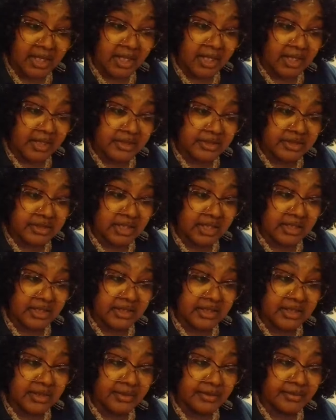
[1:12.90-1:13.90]
Instead of
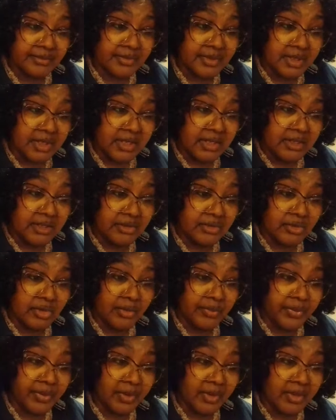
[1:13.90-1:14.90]
them, you know,
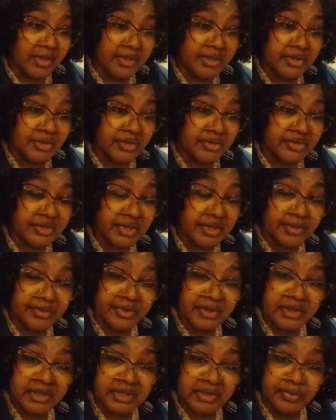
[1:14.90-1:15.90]
applauding you or
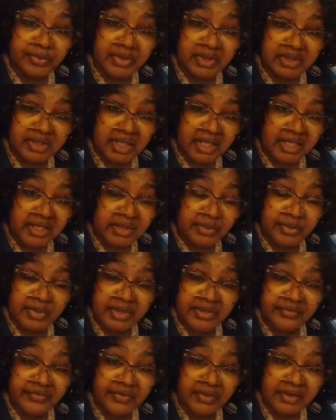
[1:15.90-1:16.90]
something, this bitch ass
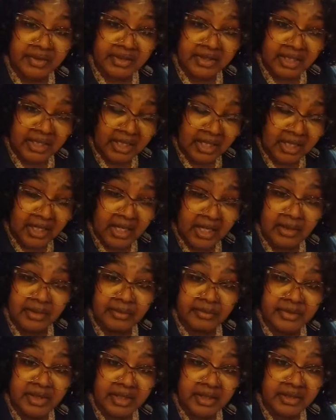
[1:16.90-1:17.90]
motherfucker, can I call
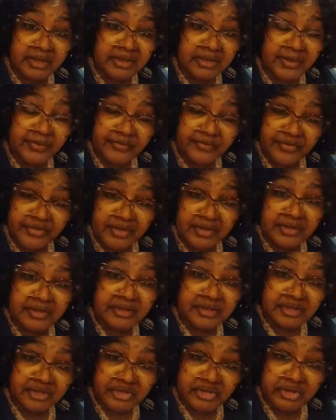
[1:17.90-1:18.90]
him that? Because I'm feeling
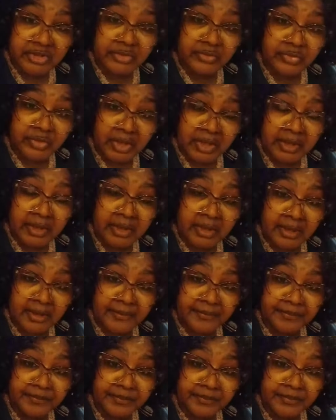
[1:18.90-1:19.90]
this shit right now.
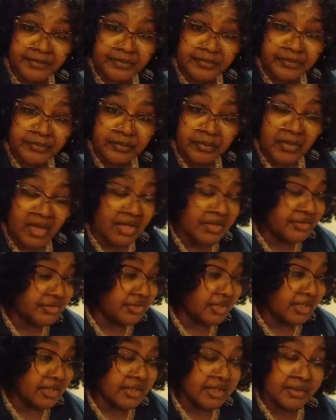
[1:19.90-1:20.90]

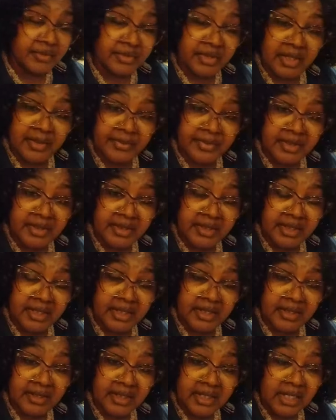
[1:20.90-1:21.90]
Instead of them coming in
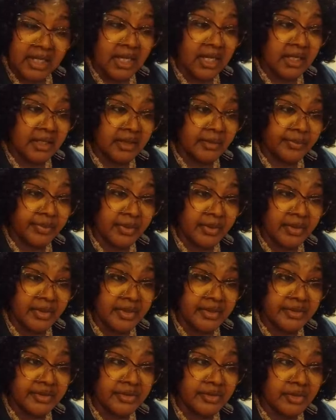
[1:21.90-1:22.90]
there and
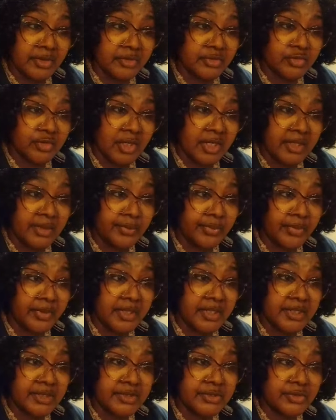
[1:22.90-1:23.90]
applauding you or trying to
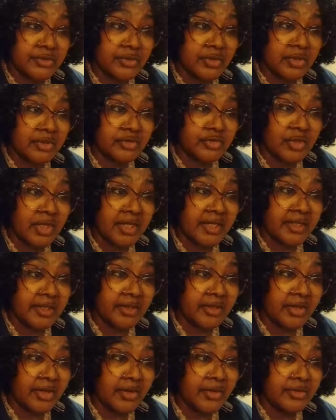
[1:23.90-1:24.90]
praise you or trying to
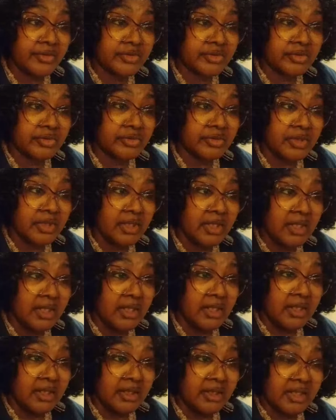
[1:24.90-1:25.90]
encourage you,
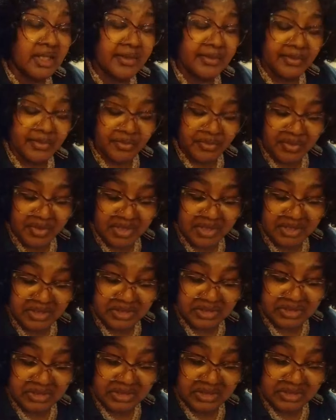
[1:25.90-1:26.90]
what
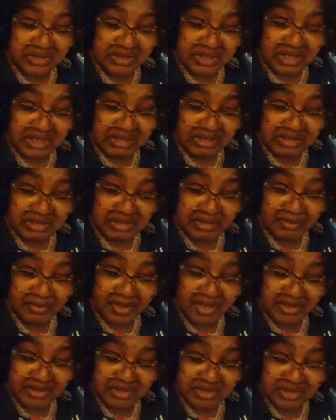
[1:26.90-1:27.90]
is this I hear
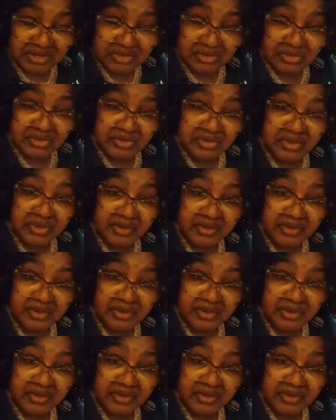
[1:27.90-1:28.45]
about you?